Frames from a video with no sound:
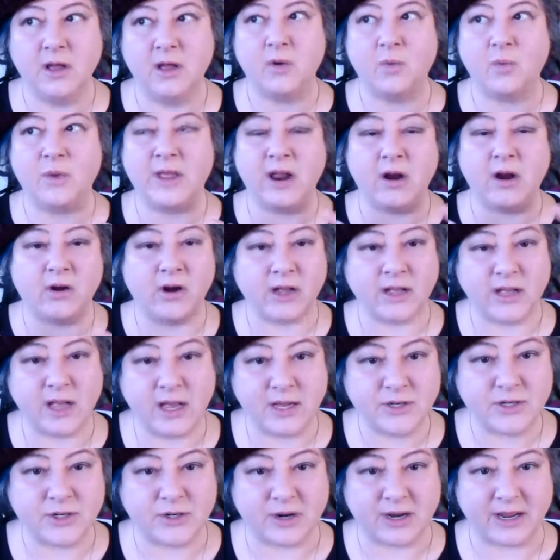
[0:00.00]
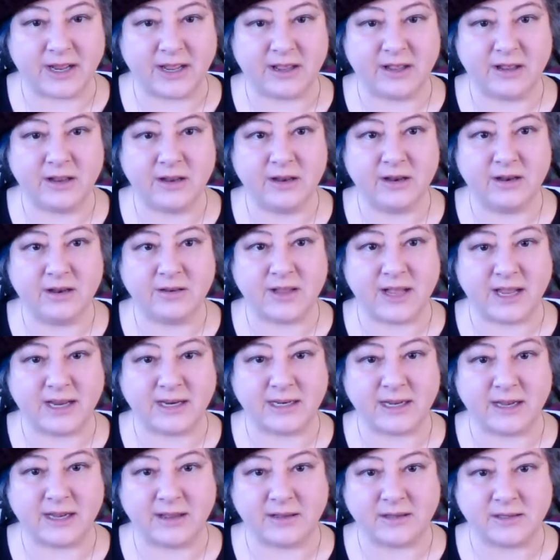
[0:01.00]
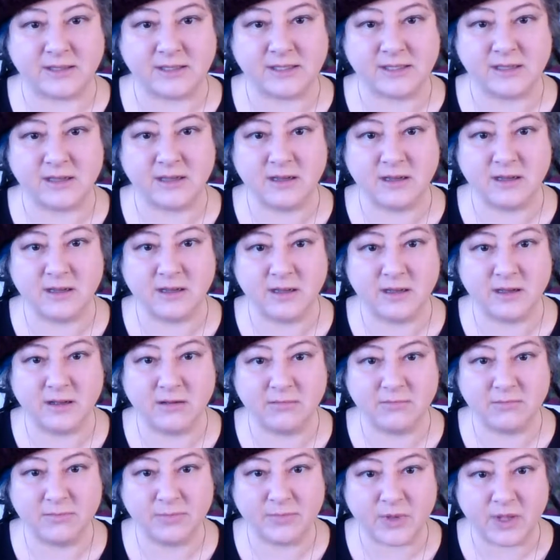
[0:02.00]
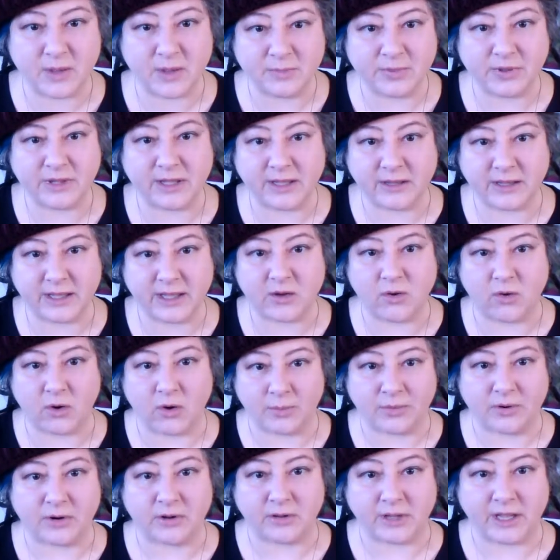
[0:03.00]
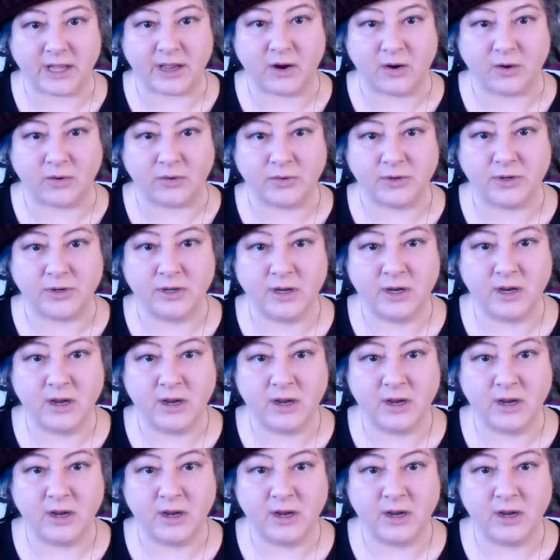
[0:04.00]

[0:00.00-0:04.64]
we are a country that is completely corporately owned,